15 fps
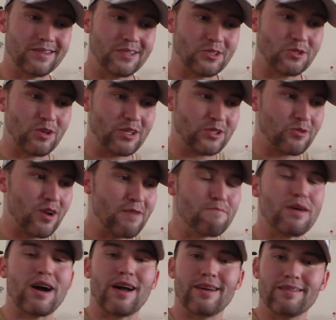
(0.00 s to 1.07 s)
So I scraped
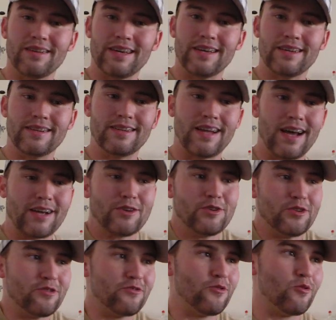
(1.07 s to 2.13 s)
by, and I
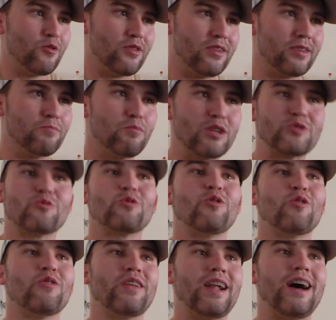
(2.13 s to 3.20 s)
couldn't afford the muscle
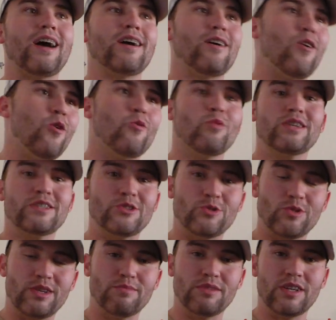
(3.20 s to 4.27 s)
car that I always
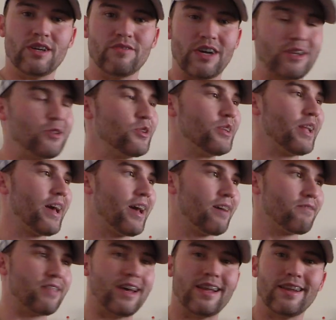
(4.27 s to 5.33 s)
dreamed of. I couldn't
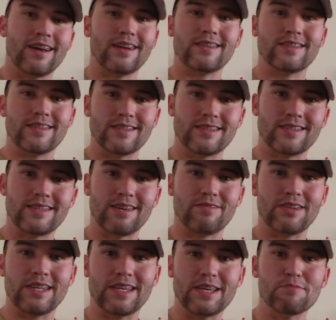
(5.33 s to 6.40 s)
have that
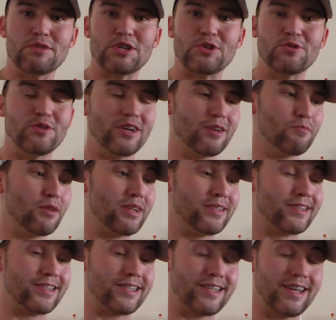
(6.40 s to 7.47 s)
1970 Hemi Cuda, but
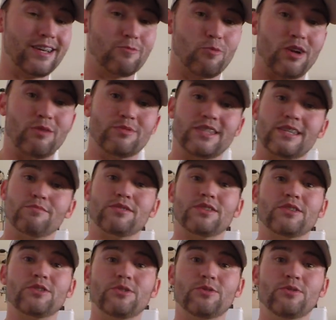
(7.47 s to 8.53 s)
instead what I was able to
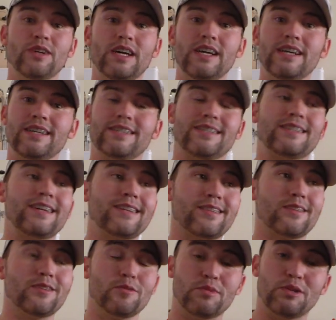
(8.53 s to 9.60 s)
do is take
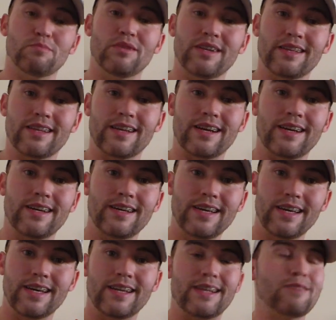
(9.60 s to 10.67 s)
the little bit of money that I
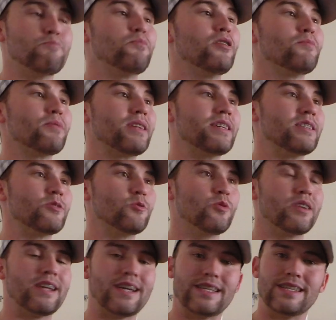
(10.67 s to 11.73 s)
had and pump it into
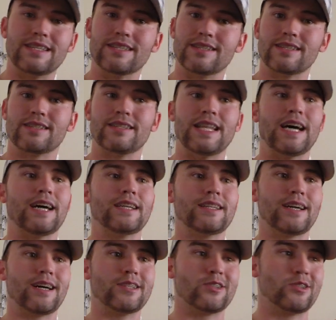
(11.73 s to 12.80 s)
a 1969
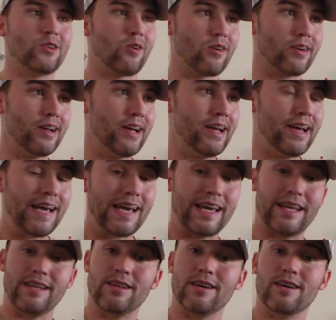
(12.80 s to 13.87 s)
Dodge Dart.
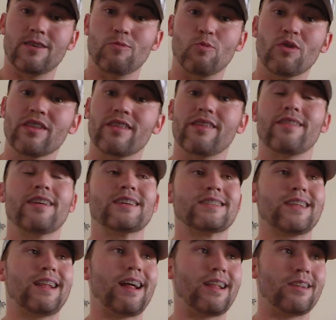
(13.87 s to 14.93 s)
And one of the things
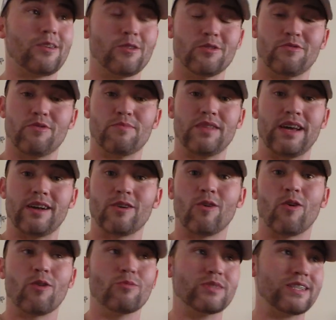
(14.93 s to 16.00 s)
that I learned from that
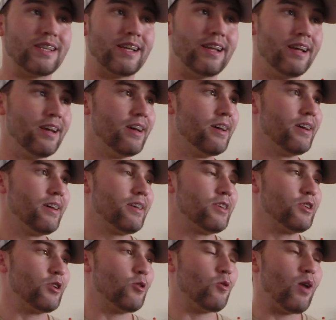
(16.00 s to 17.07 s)
car was that,
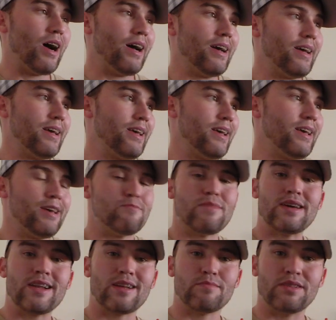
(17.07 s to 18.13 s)
it
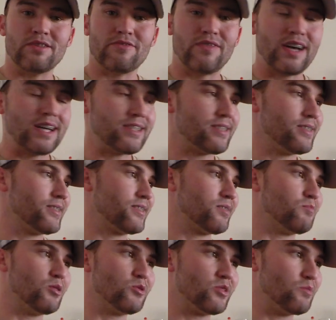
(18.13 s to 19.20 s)
may not have been the fastest,
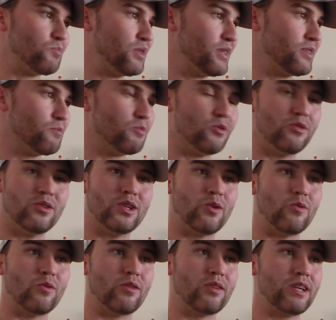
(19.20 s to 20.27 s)
the most dependable,
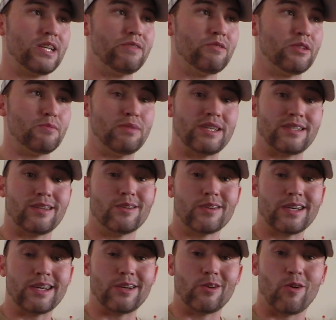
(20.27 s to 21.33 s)
or even the best
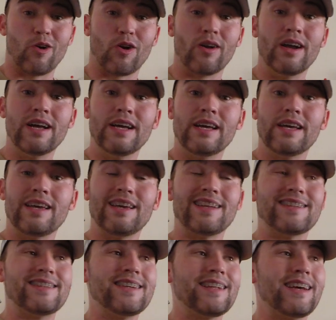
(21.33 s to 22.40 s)
looking car.
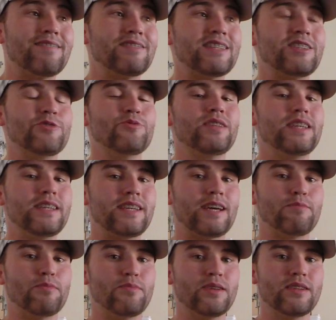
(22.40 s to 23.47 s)
It did have this unique
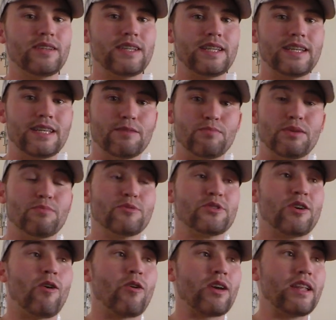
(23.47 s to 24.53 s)
capability to get people
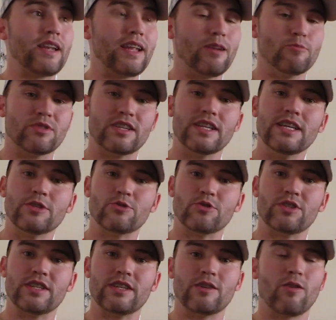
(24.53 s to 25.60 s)
talking, and it was an
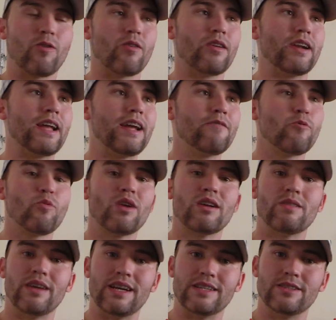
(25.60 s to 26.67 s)
interesting car, and
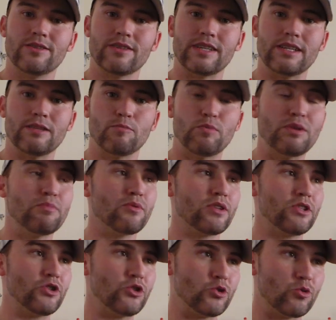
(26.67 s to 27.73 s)
everywhere that I took it, people
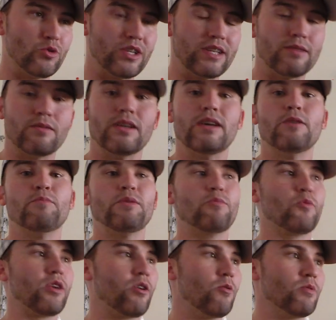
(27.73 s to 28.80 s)
enjoyed it.
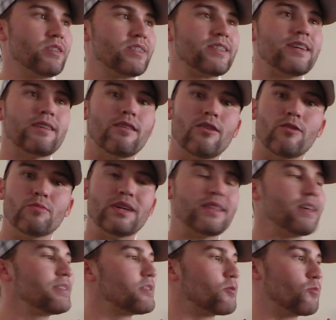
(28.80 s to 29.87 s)
People would always say, "Oh
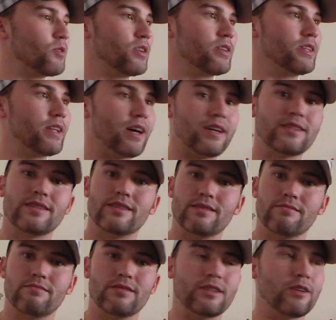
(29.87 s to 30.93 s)
man, that's a really nice,
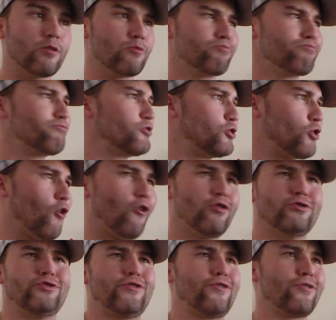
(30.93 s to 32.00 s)

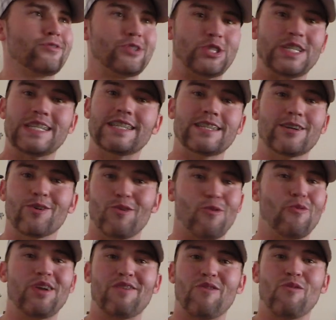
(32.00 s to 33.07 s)
Charger or GTO or
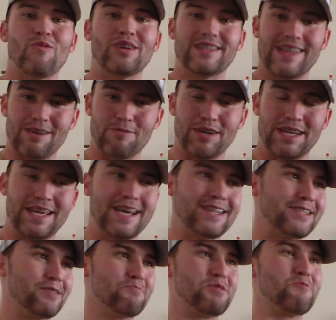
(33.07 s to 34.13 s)
whatever it was." They would
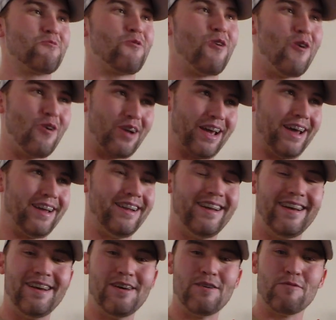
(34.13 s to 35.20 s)
guess and be wrong at,
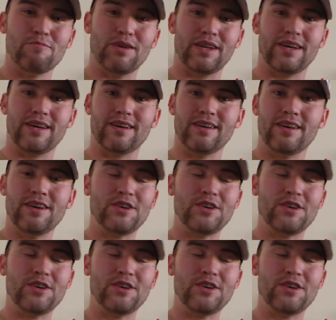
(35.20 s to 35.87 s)
but